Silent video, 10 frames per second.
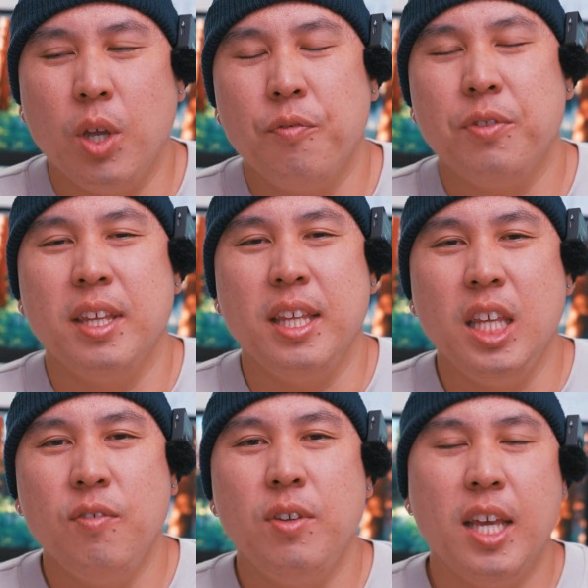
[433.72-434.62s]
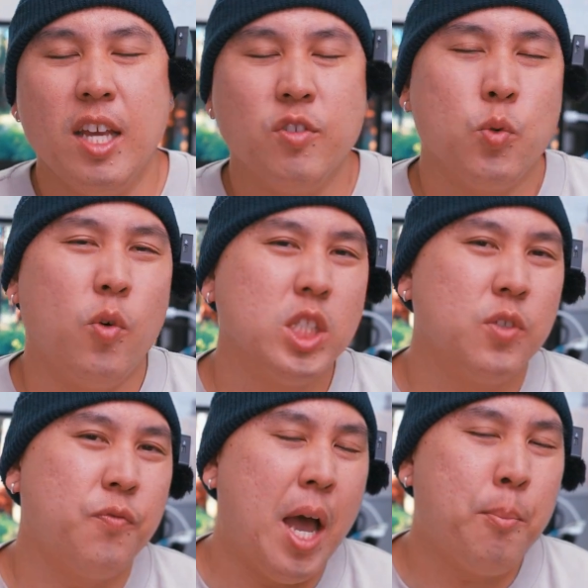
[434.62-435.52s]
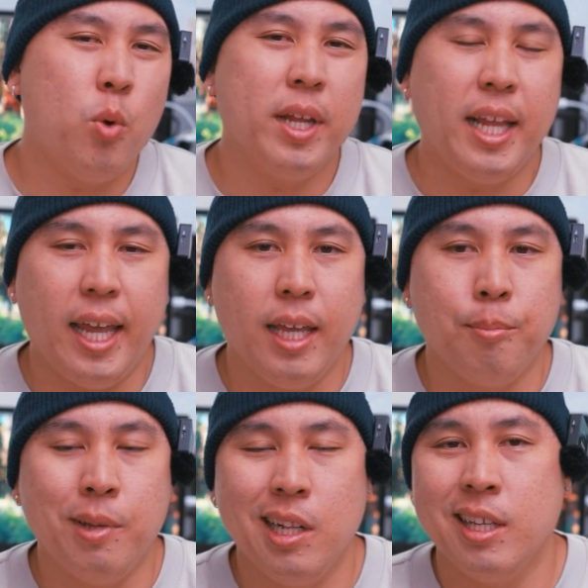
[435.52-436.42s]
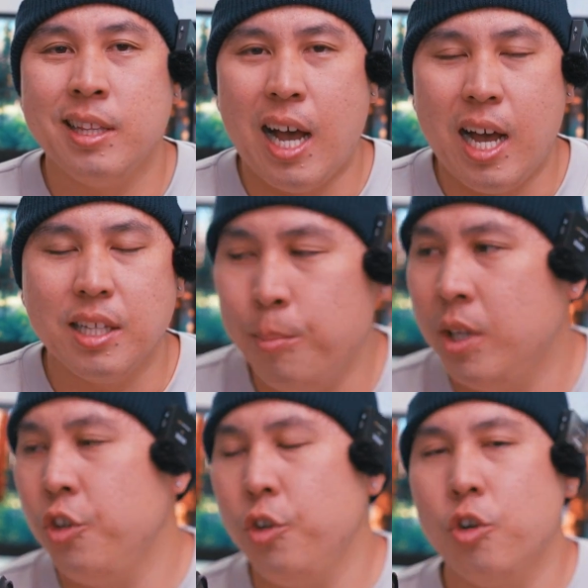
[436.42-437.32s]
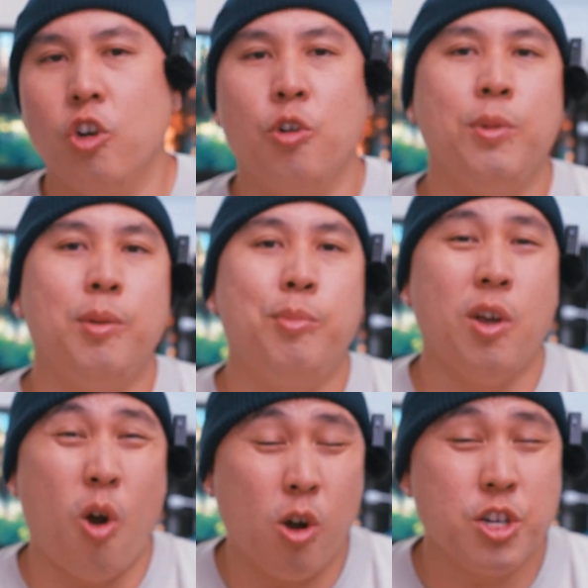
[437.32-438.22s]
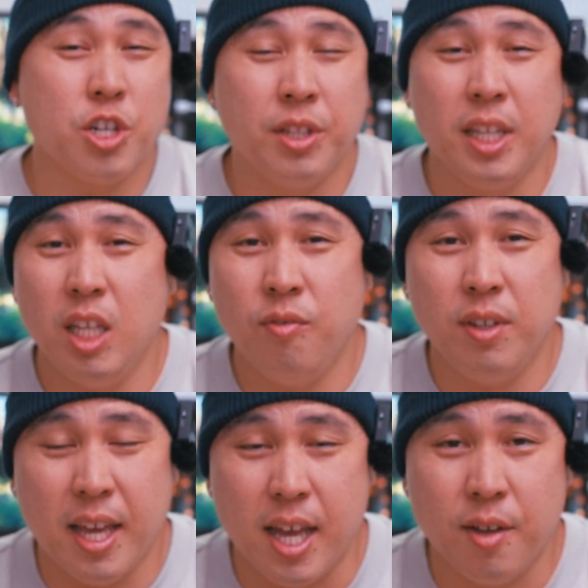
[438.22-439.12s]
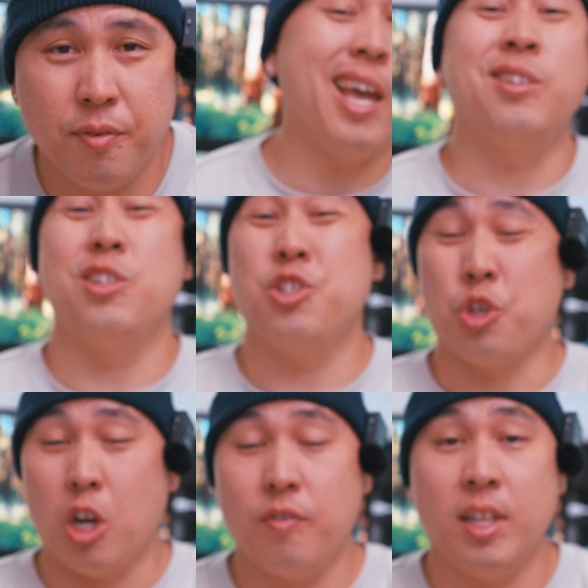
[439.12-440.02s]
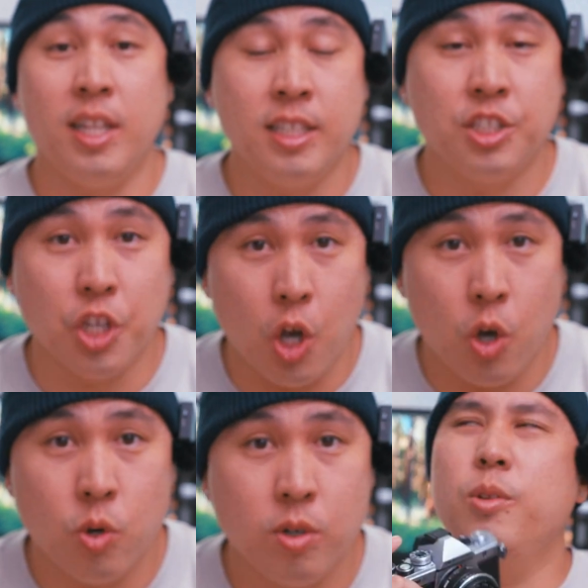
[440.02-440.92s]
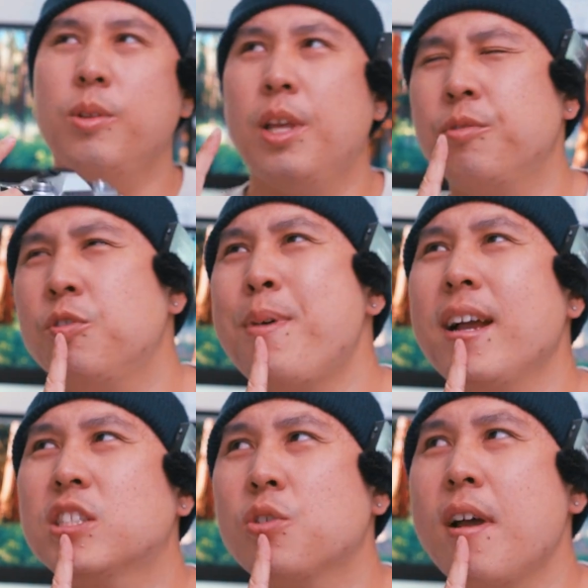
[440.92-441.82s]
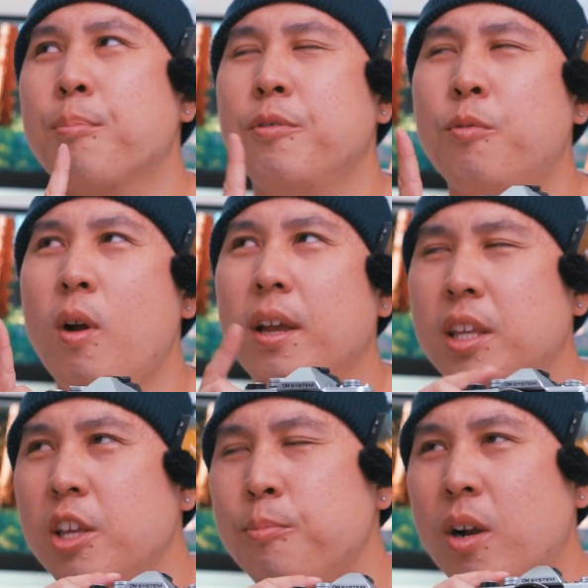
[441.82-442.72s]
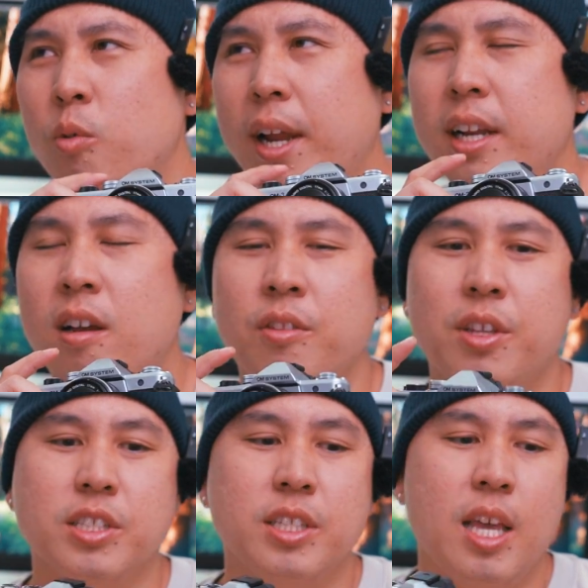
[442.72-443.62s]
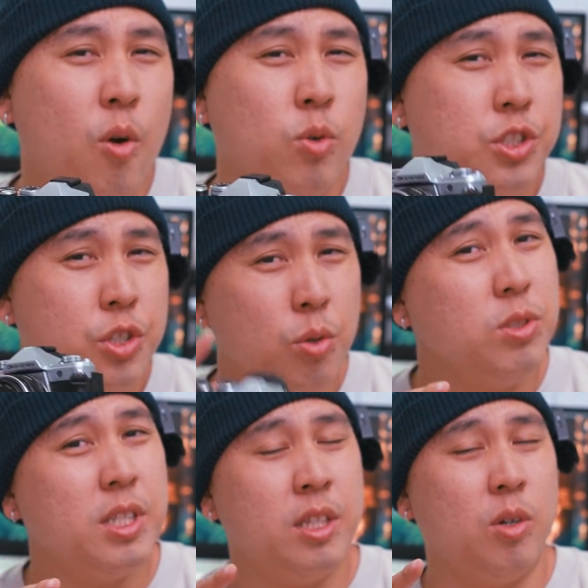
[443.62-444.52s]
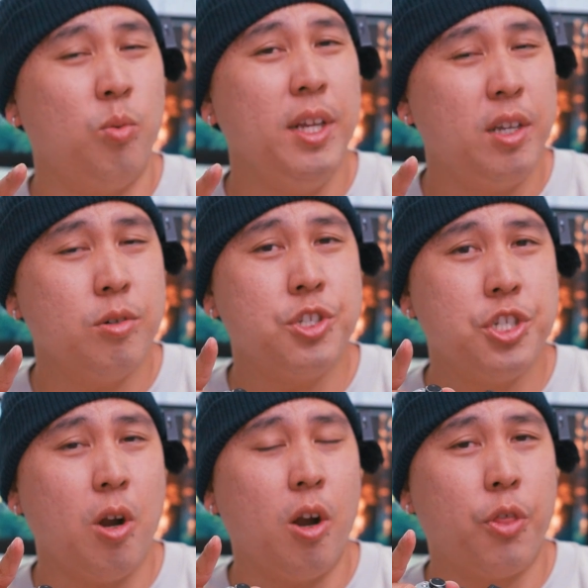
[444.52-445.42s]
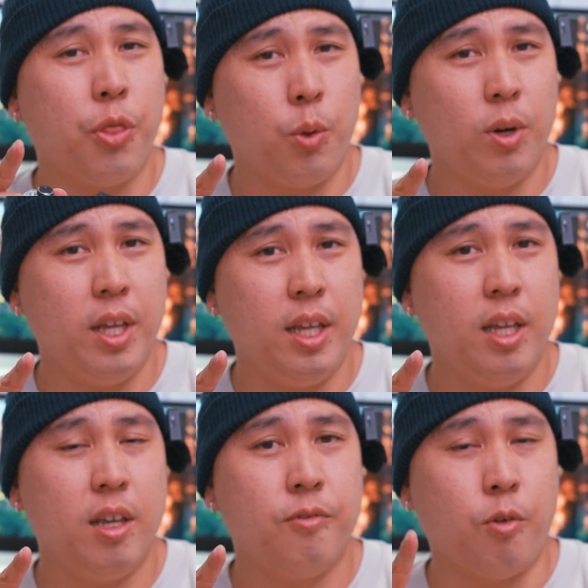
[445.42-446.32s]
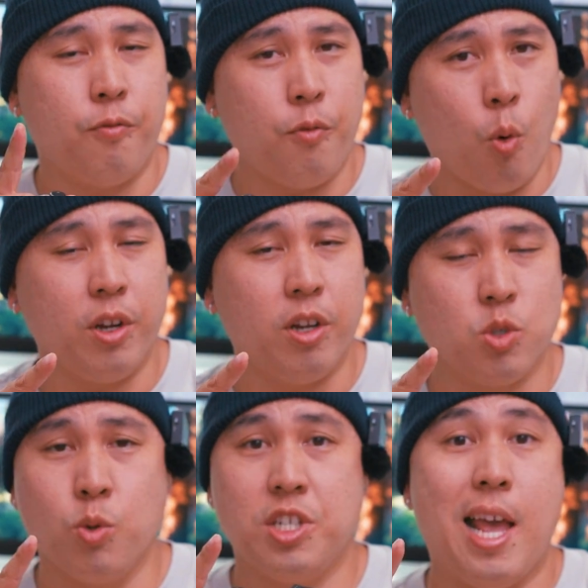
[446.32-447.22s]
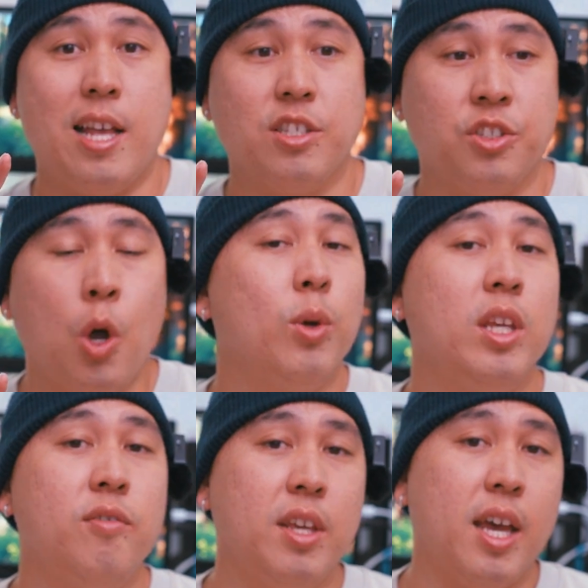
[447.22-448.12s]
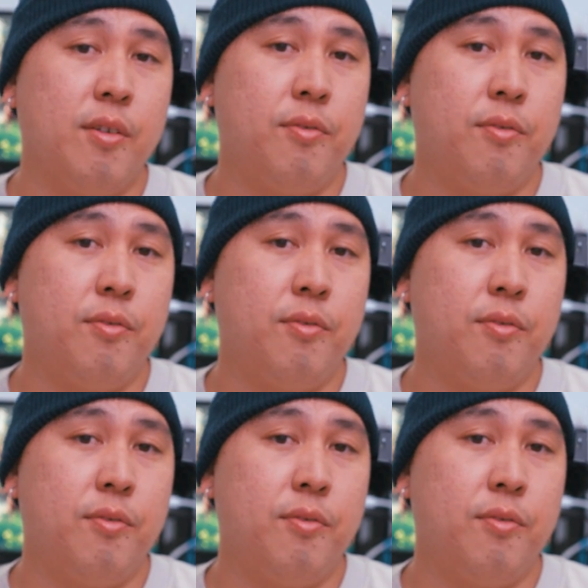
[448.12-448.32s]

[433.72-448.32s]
if the EVS was 5.8 million dots, I mean, you heard me be harsh on the EVF, and deservingly so. And to backtrack before I give my rating on this, I was using the Ricoh GR3 for 4 years, which has no EVF.